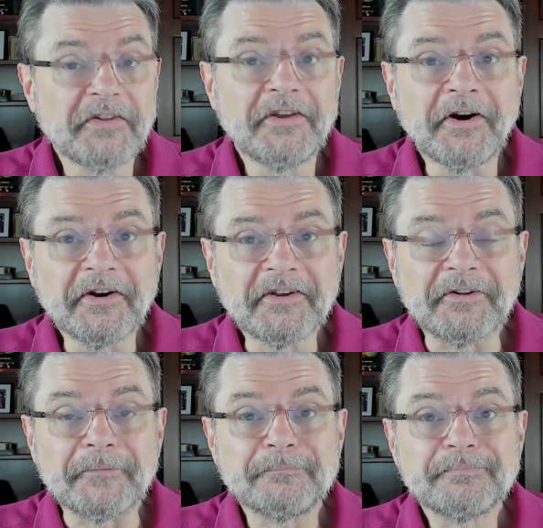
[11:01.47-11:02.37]
the
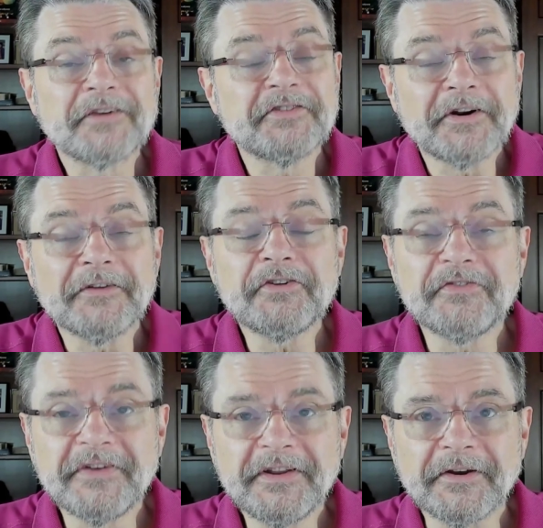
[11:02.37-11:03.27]
article, share this
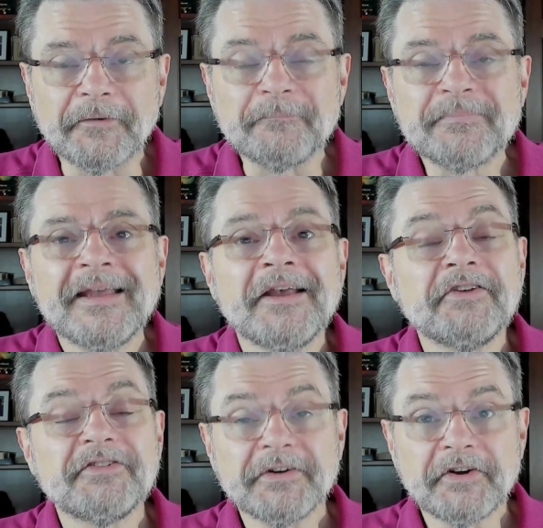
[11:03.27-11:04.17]
video.
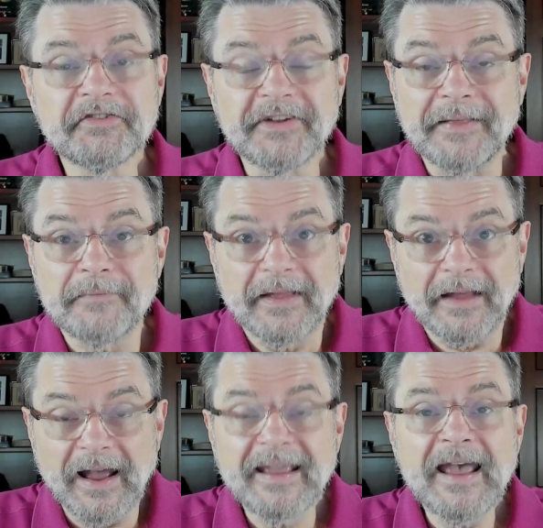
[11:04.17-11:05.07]
Seriously,
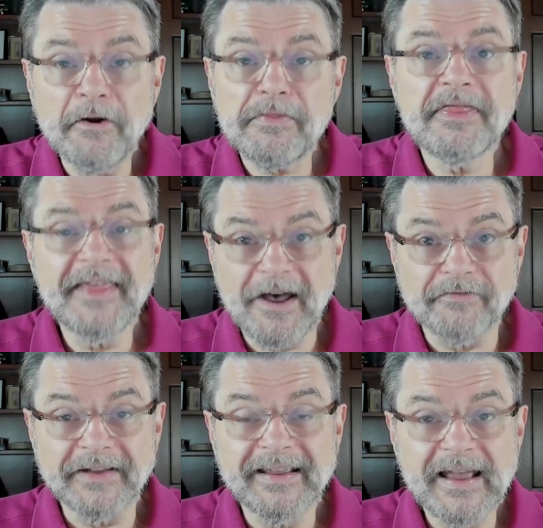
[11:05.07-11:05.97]
account
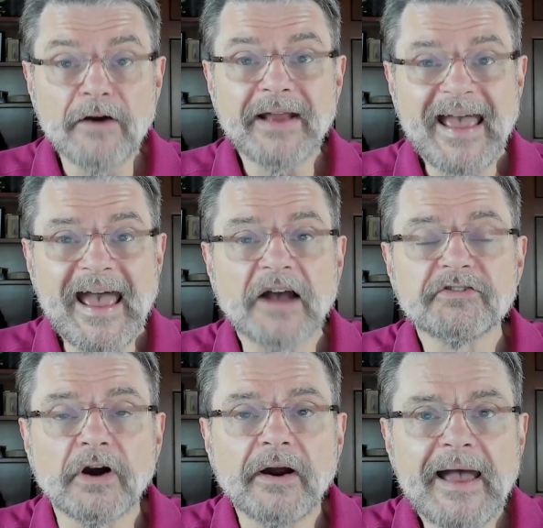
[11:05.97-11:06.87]
theft, account
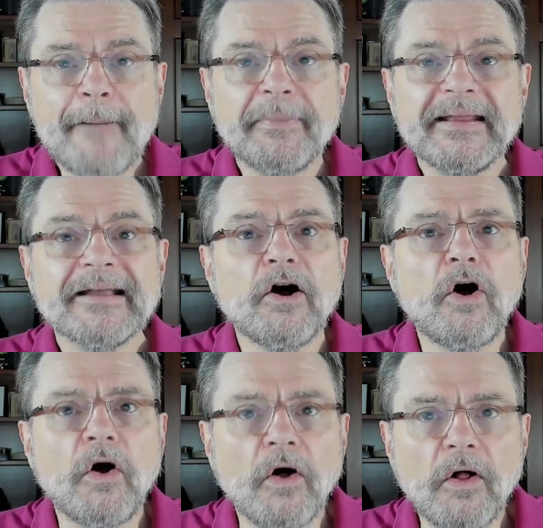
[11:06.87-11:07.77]
hacks are happening
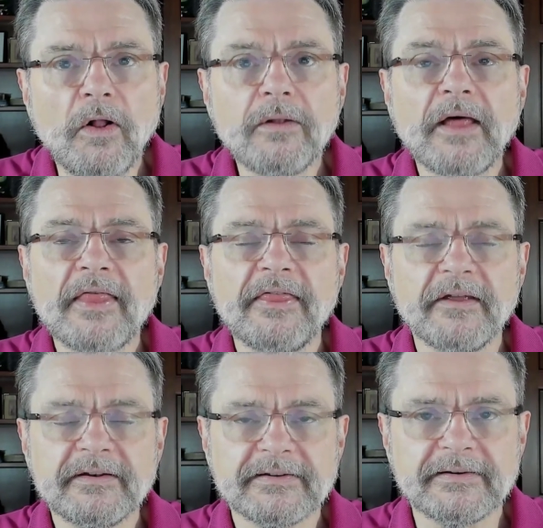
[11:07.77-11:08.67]
all
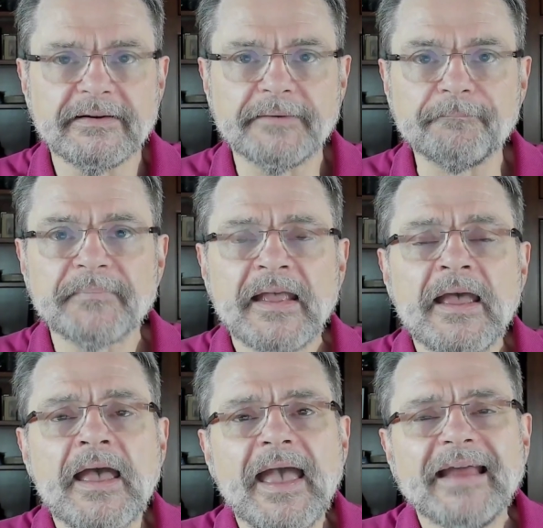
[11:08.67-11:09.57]
the time.
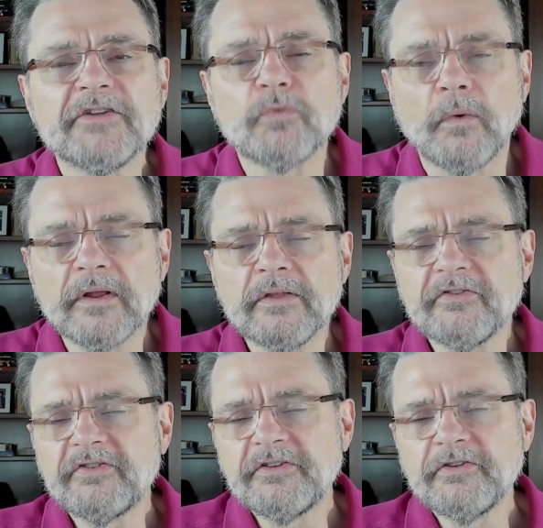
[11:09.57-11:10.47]
And it's one of
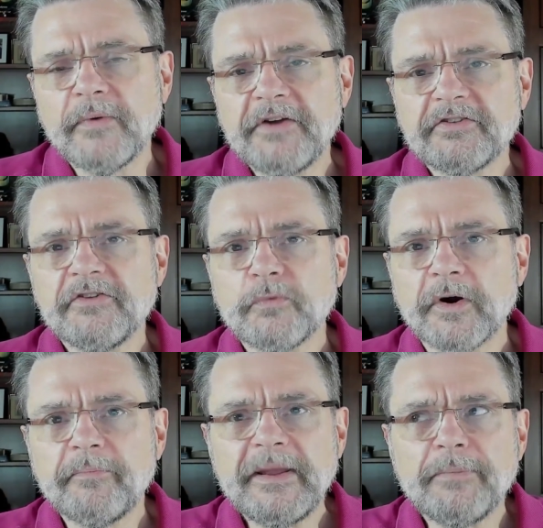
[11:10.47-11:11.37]
those situations
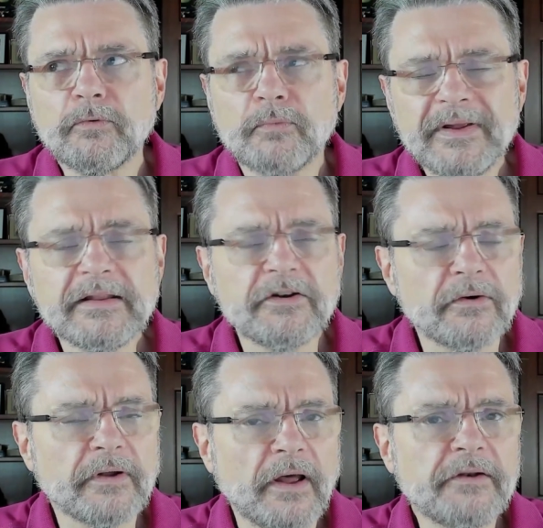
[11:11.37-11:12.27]
where people really
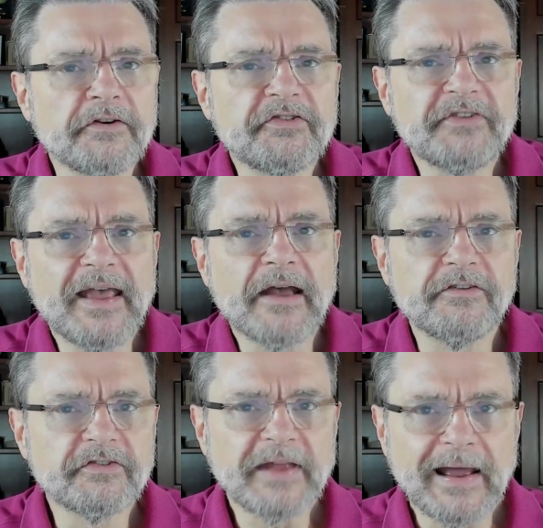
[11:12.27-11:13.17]
don't
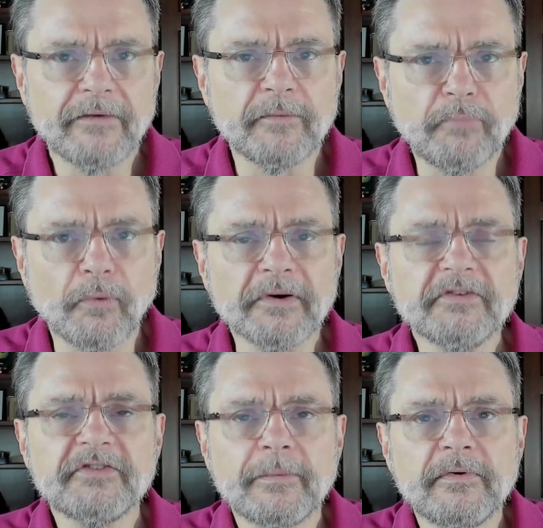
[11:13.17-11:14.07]
understand just how
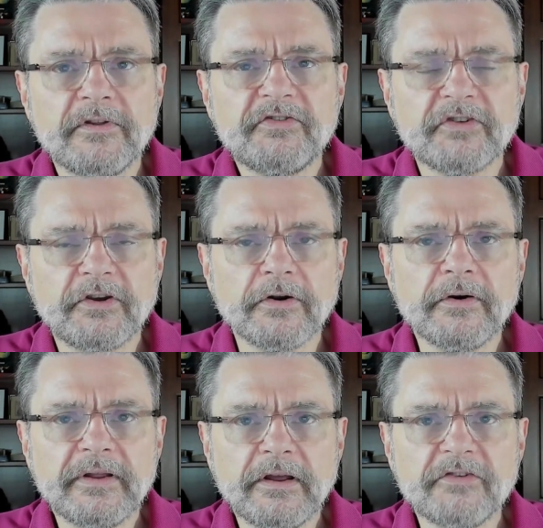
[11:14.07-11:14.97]
important some of this
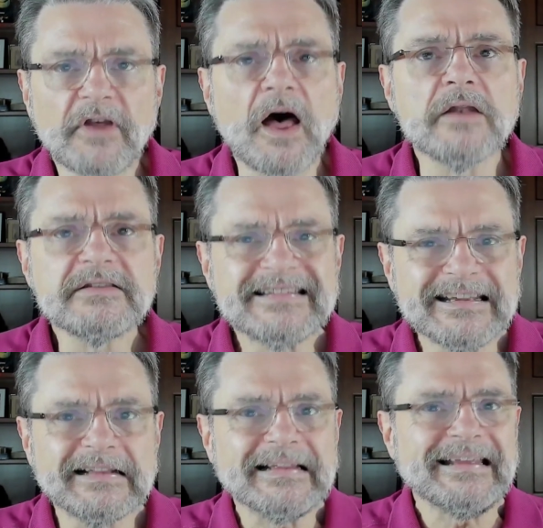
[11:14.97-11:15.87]
security is
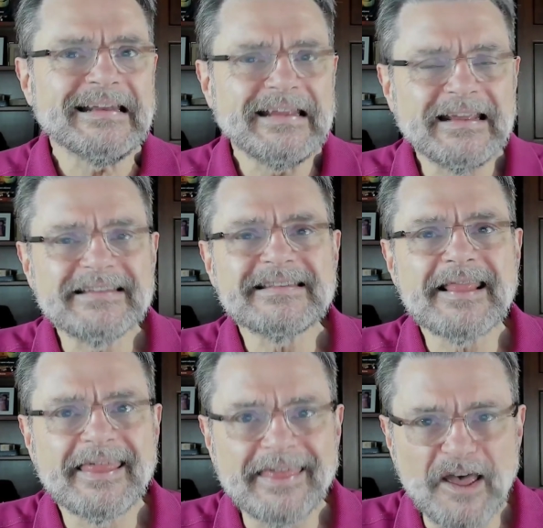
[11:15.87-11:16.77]
until it hits
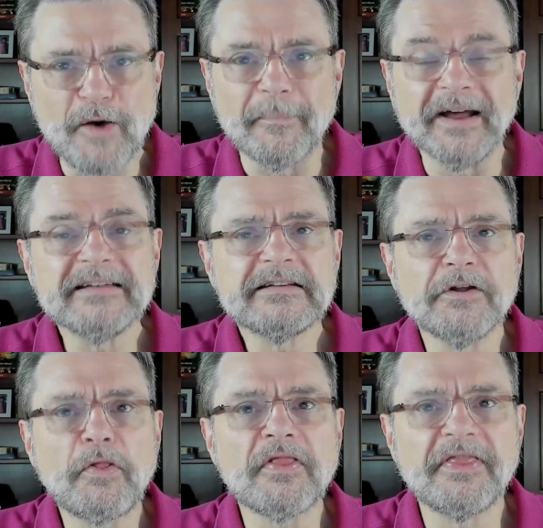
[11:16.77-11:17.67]
them,
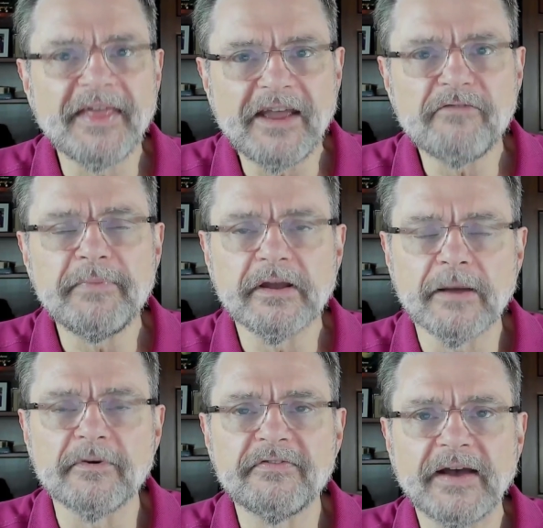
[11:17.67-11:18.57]
until they've
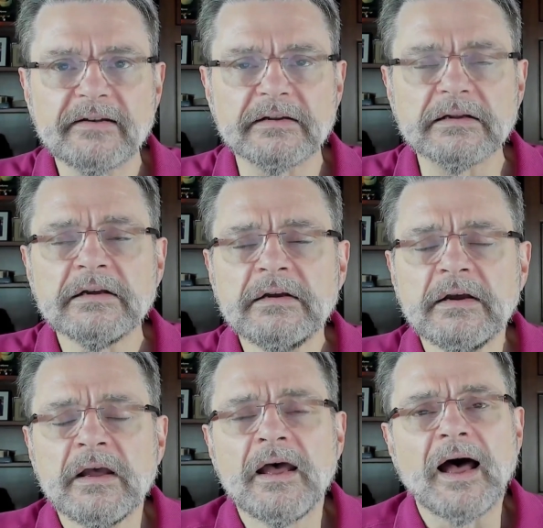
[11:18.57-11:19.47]
become affected.
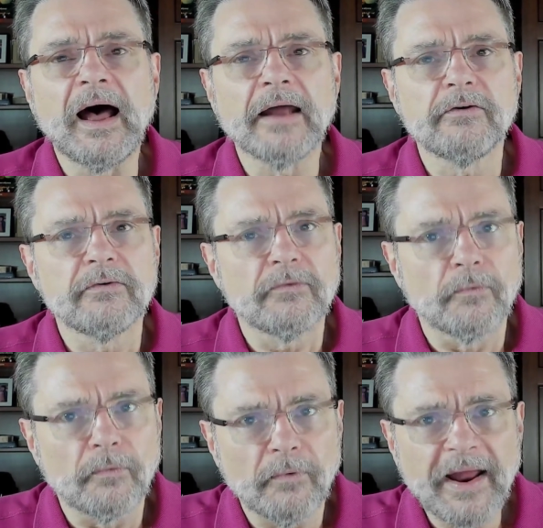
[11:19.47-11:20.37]
I'd
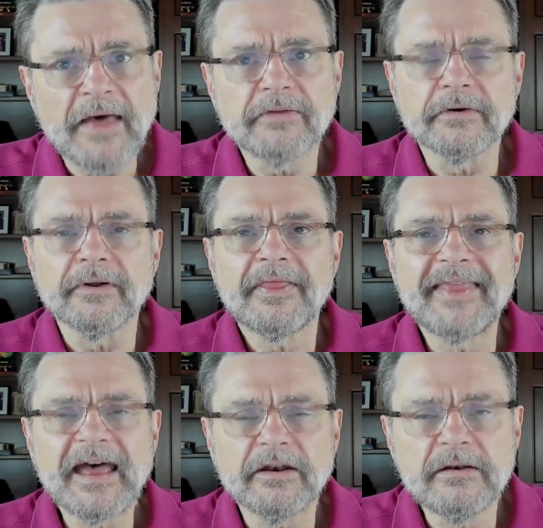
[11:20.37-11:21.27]
rather
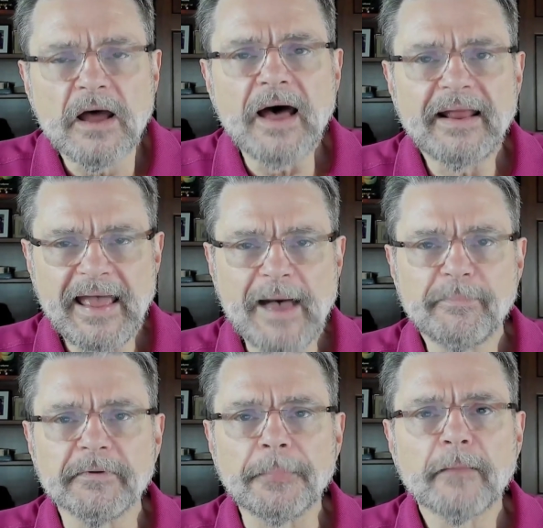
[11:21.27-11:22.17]
that not
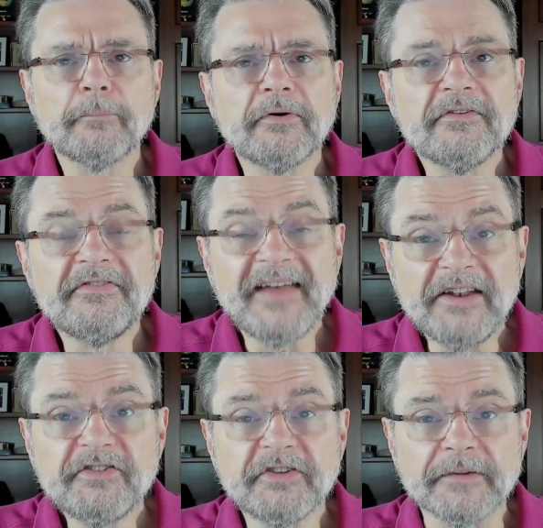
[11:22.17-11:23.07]
happen.
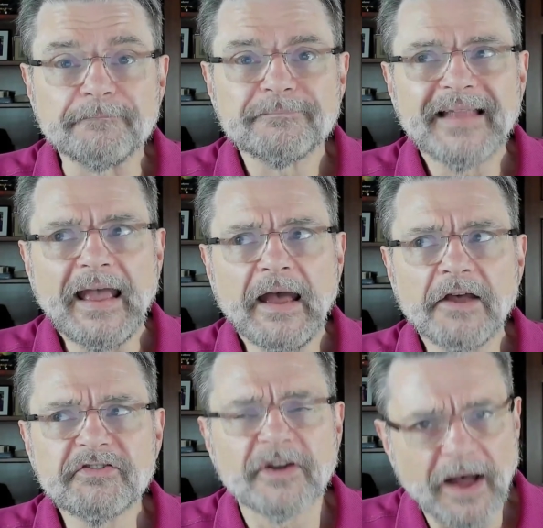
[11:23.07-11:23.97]
Prevention,
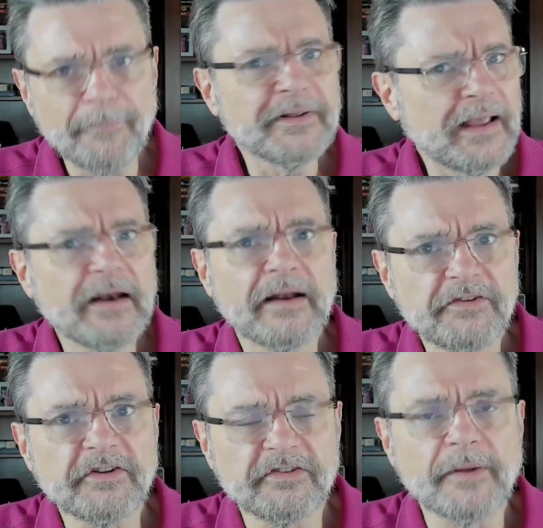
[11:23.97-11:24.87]
as complicated
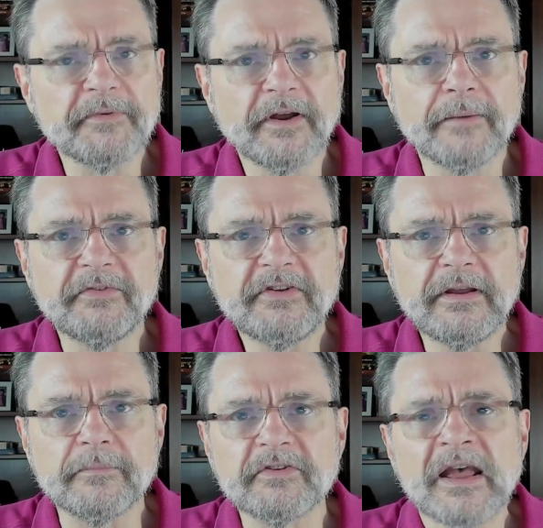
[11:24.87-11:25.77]
as it sometimes
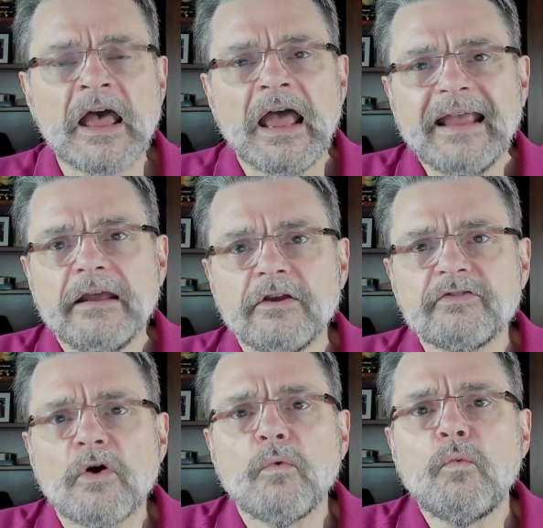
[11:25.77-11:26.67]
seems,
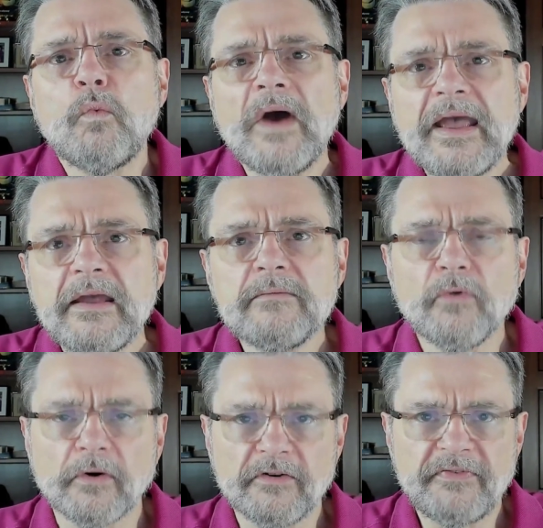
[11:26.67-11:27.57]
is way
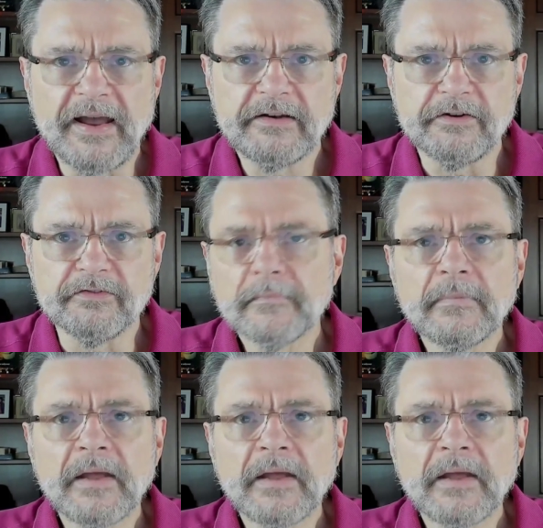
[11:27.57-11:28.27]
more effective